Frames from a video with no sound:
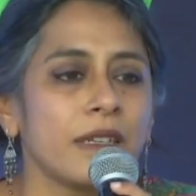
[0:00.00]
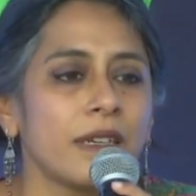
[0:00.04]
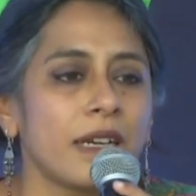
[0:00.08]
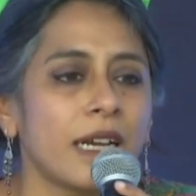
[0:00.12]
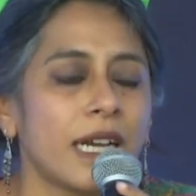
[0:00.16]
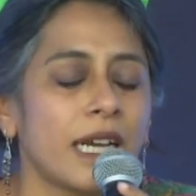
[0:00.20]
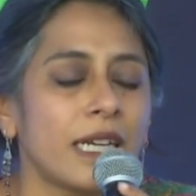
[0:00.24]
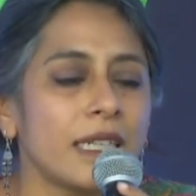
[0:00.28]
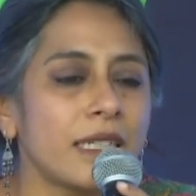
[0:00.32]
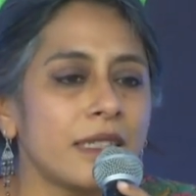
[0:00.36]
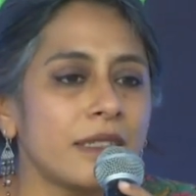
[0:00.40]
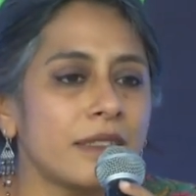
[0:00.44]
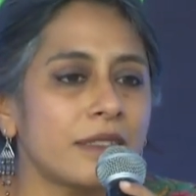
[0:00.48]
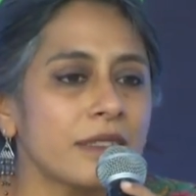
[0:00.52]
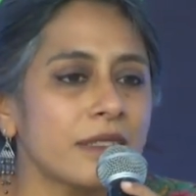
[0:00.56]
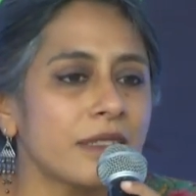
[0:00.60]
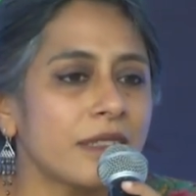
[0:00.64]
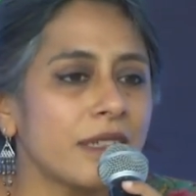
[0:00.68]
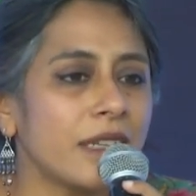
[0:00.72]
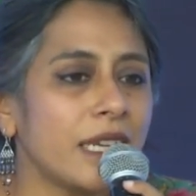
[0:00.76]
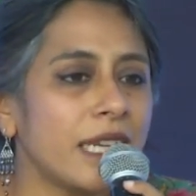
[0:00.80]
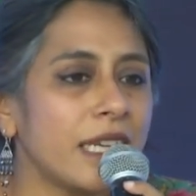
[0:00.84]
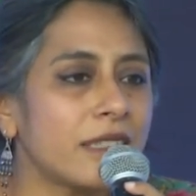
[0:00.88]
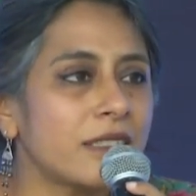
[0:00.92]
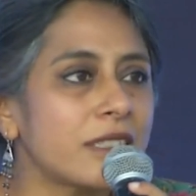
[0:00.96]
And
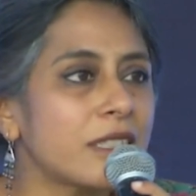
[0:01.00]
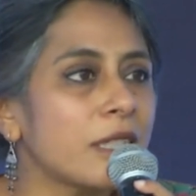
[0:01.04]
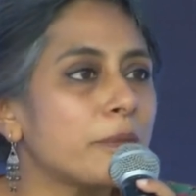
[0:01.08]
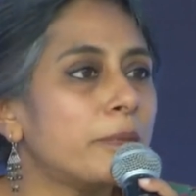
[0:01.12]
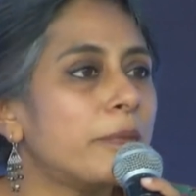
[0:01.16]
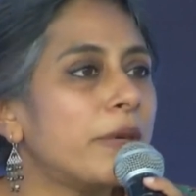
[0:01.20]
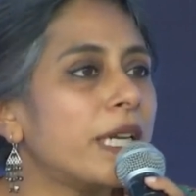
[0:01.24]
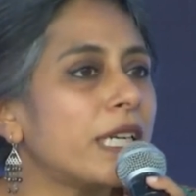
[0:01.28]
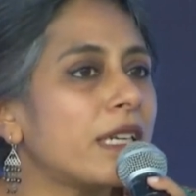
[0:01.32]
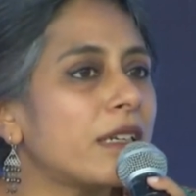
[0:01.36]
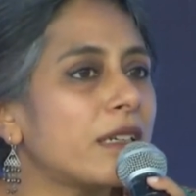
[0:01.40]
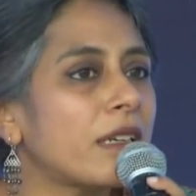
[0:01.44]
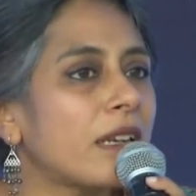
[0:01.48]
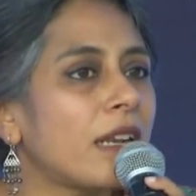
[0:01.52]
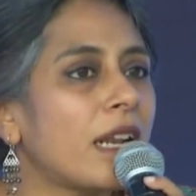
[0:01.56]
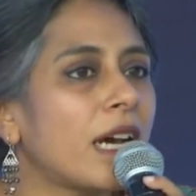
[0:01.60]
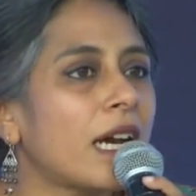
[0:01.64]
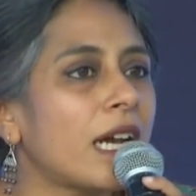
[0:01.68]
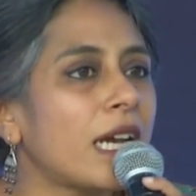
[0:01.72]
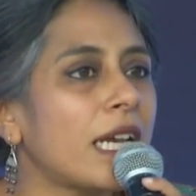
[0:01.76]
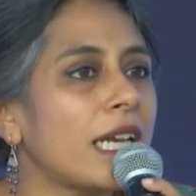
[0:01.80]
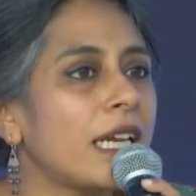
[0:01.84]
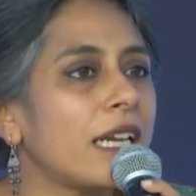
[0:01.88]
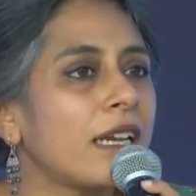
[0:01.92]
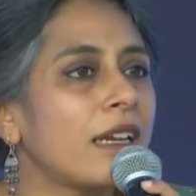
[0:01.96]
it's a bit
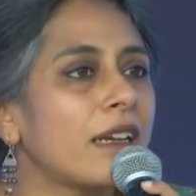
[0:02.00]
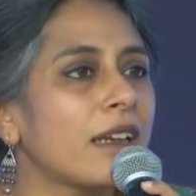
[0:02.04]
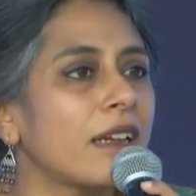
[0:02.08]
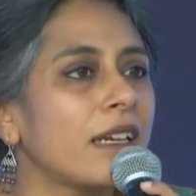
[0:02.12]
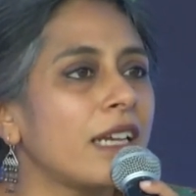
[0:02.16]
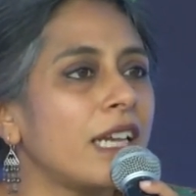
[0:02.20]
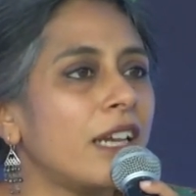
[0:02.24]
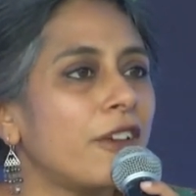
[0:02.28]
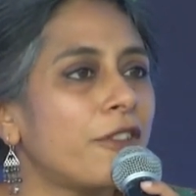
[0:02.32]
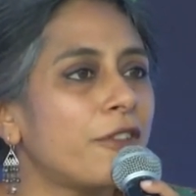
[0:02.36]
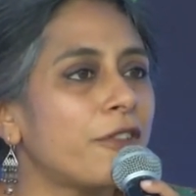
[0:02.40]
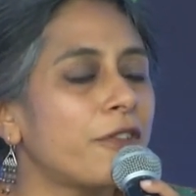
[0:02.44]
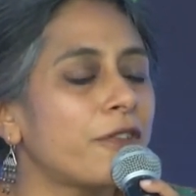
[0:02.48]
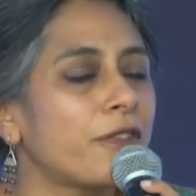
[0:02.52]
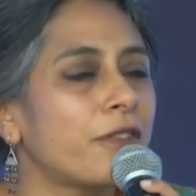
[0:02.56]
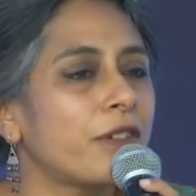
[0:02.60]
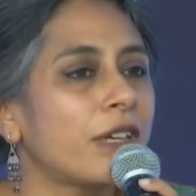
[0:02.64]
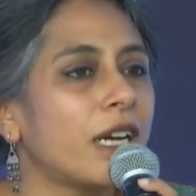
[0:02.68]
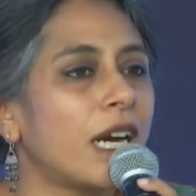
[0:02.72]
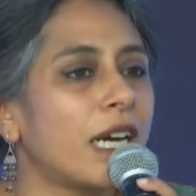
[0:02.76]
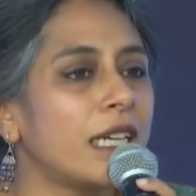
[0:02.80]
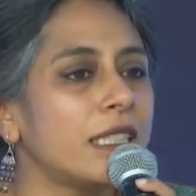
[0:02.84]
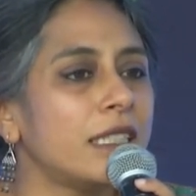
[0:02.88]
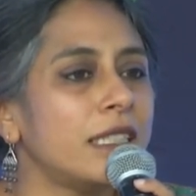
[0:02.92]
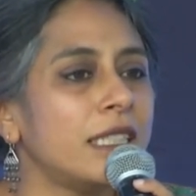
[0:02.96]
like if
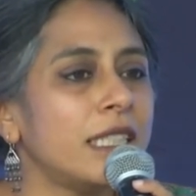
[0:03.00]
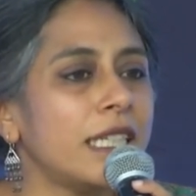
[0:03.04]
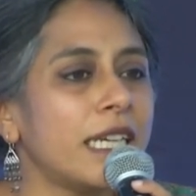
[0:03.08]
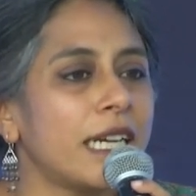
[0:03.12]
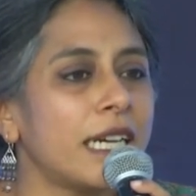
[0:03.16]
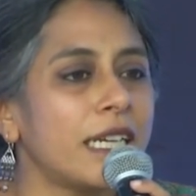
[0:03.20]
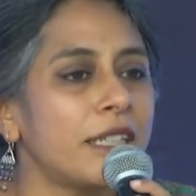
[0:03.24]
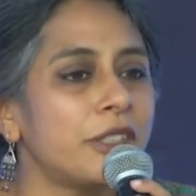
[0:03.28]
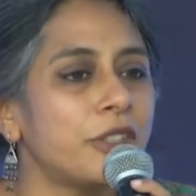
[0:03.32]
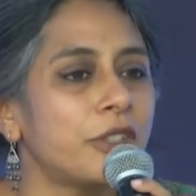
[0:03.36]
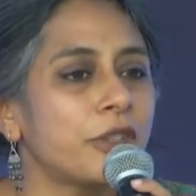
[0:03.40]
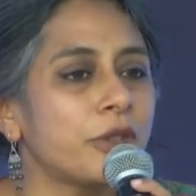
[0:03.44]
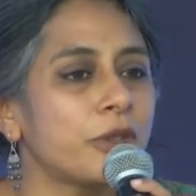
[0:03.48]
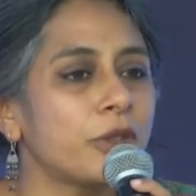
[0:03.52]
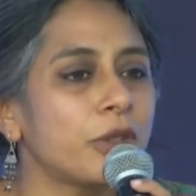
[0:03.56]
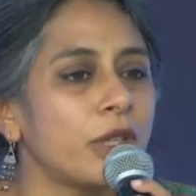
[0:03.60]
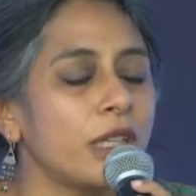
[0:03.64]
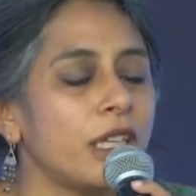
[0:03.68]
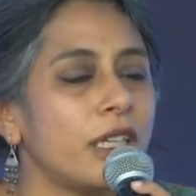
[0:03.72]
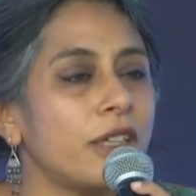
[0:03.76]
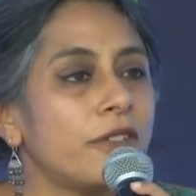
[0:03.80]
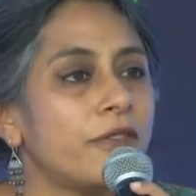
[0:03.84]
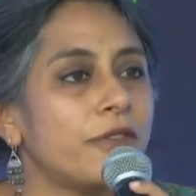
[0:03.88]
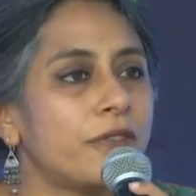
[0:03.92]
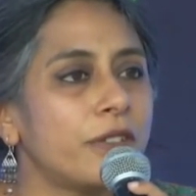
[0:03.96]
Gandhi had to
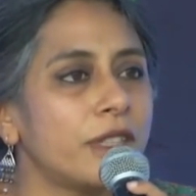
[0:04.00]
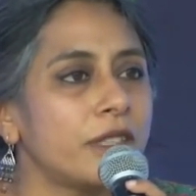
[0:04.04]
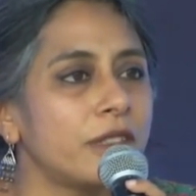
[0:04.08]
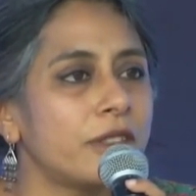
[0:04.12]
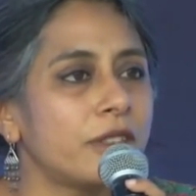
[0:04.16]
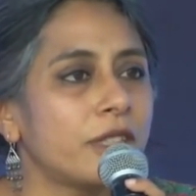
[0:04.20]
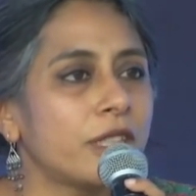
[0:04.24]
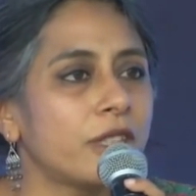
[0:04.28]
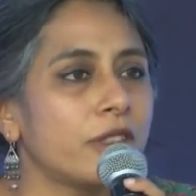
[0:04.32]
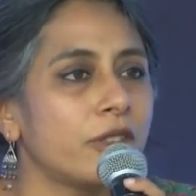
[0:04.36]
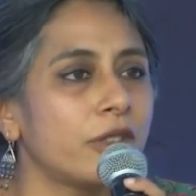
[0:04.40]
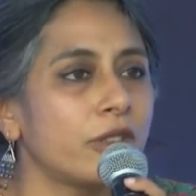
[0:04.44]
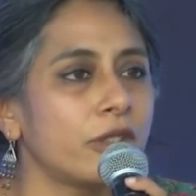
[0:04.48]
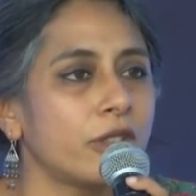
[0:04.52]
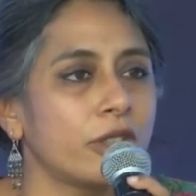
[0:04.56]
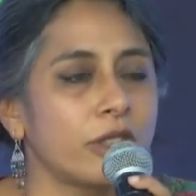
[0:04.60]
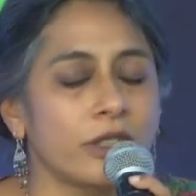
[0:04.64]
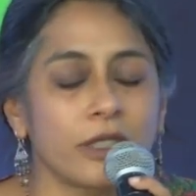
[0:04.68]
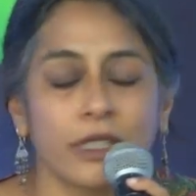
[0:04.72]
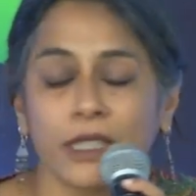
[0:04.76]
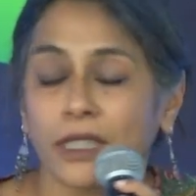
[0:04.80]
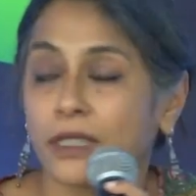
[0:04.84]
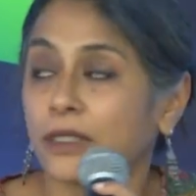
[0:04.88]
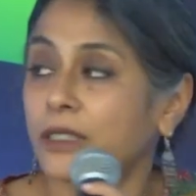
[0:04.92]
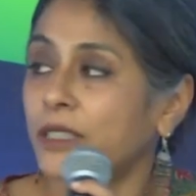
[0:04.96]
live with Tagore
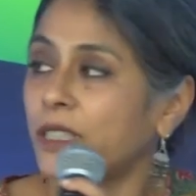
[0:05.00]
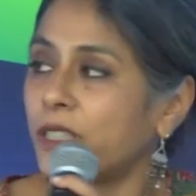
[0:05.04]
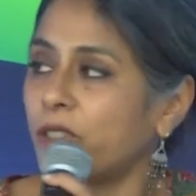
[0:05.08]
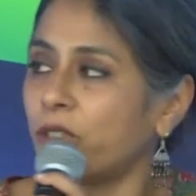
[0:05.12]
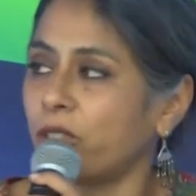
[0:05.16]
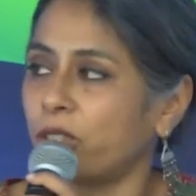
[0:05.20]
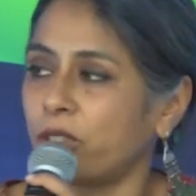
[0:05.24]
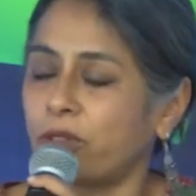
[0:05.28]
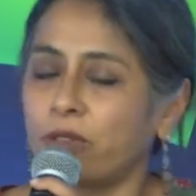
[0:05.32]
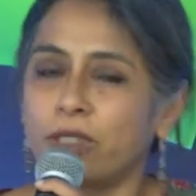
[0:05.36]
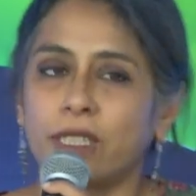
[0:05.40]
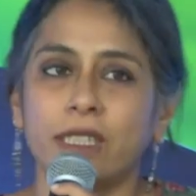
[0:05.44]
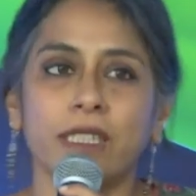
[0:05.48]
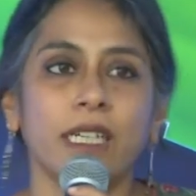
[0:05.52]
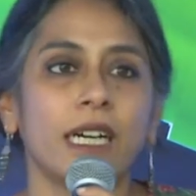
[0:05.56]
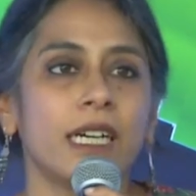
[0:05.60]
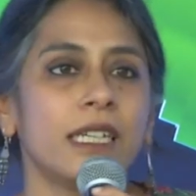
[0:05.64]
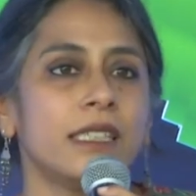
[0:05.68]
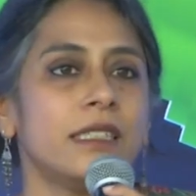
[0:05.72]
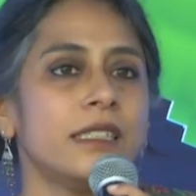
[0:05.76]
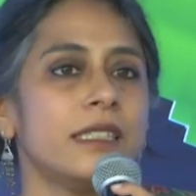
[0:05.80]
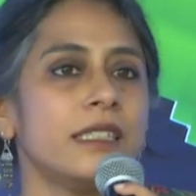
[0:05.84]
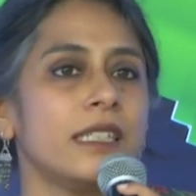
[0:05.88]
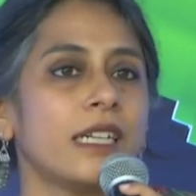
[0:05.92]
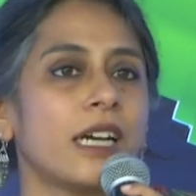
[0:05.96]
and Tagore with
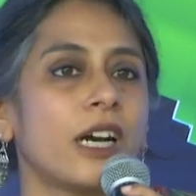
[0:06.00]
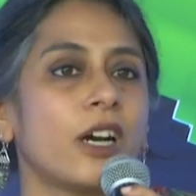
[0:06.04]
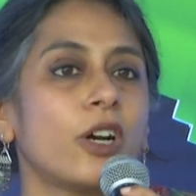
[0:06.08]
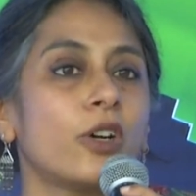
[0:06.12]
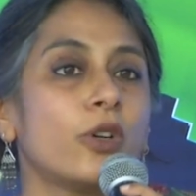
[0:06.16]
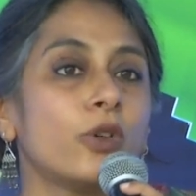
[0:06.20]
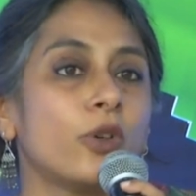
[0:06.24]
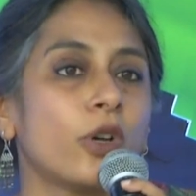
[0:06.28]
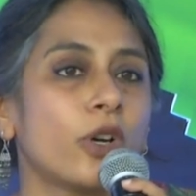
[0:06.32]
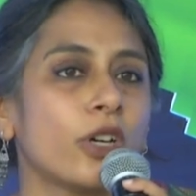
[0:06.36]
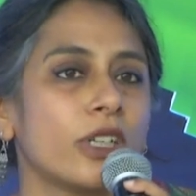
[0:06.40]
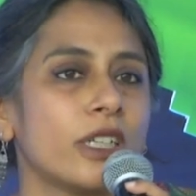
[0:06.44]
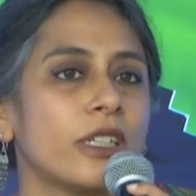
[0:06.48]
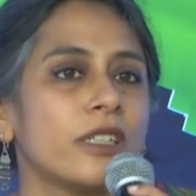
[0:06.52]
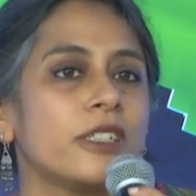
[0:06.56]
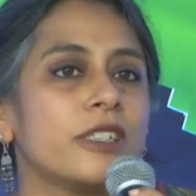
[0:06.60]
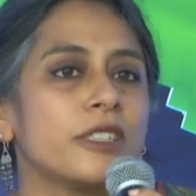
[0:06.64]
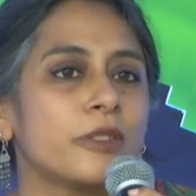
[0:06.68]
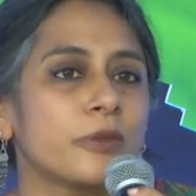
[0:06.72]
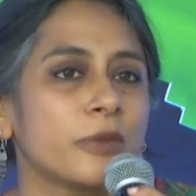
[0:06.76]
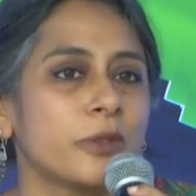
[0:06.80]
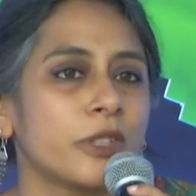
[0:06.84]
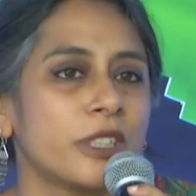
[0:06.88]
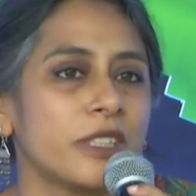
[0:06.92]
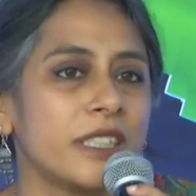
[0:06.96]
Gandhi, how on
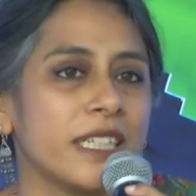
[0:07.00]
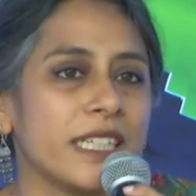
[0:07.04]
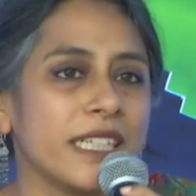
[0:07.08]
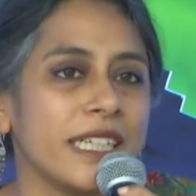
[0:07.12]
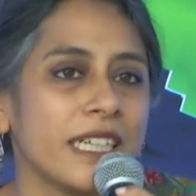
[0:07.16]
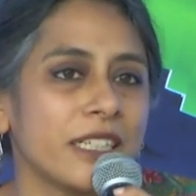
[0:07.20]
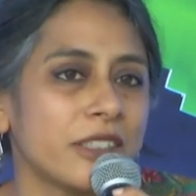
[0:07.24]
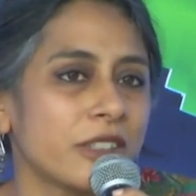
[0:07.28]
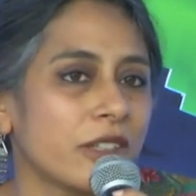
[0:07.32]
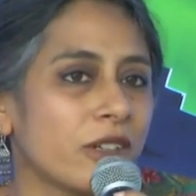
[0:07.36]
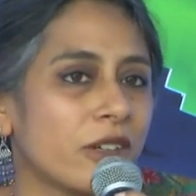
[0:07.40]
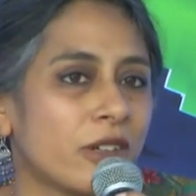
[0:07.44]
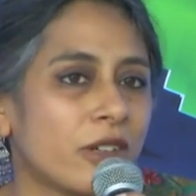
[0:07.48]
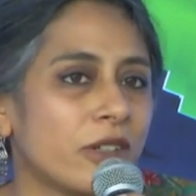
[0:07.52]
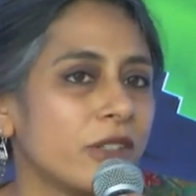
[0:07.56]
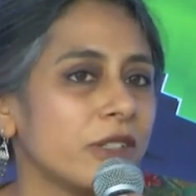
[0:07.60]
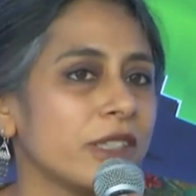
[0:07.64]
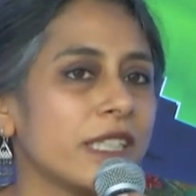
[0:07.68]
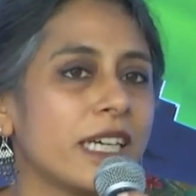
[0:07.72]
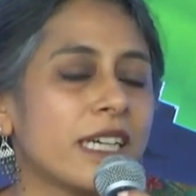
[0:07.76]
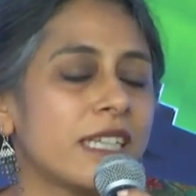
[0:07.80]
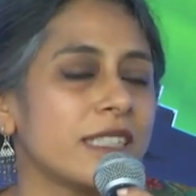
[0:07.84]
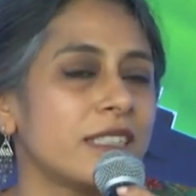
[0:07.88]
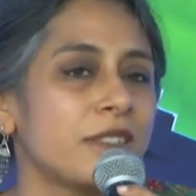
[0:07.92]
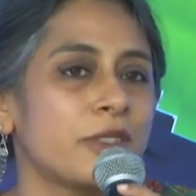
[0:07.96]
earth would they get along?
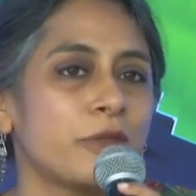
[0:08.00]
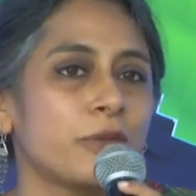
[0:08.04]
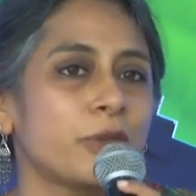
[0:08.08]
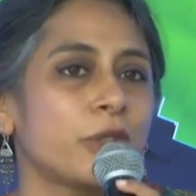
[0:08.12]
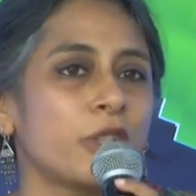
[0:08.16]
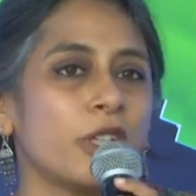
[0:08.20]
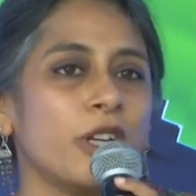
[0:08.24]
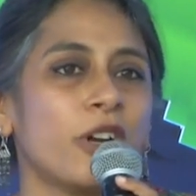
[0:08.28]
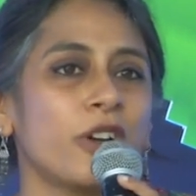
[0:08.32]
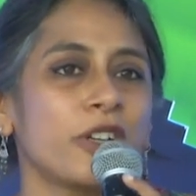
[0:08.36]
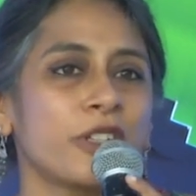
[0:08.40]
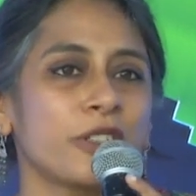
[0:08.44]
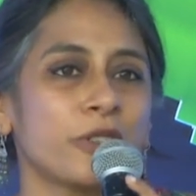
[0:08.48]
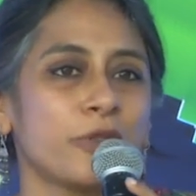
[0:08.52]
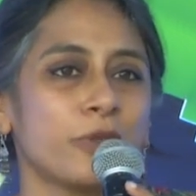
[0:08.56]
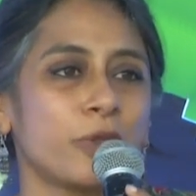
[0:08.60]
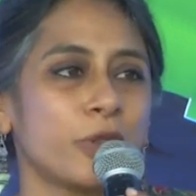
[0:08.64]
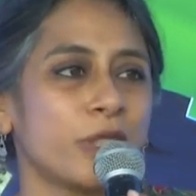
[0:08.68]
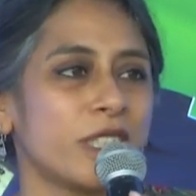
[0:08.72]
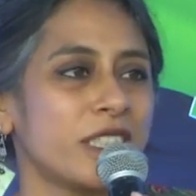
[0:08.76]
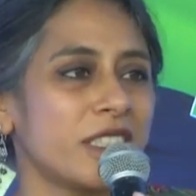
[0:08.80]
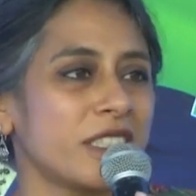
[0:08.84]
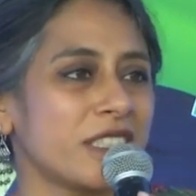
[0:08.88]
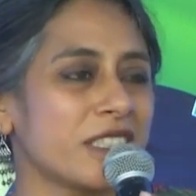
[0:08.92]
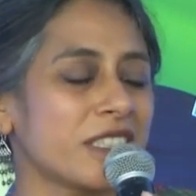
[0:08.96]
That would not have
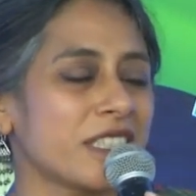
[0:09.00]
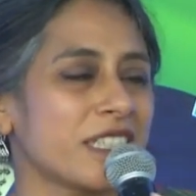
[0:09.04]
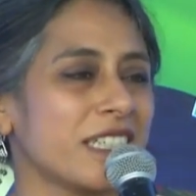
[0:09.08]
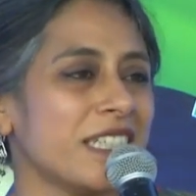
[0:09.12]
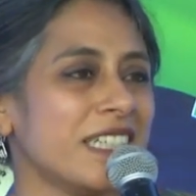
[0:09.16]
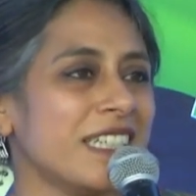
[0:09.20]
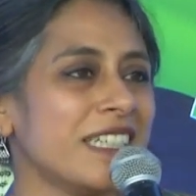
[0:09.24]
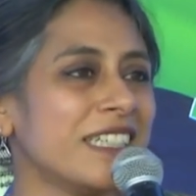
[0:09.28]
worked.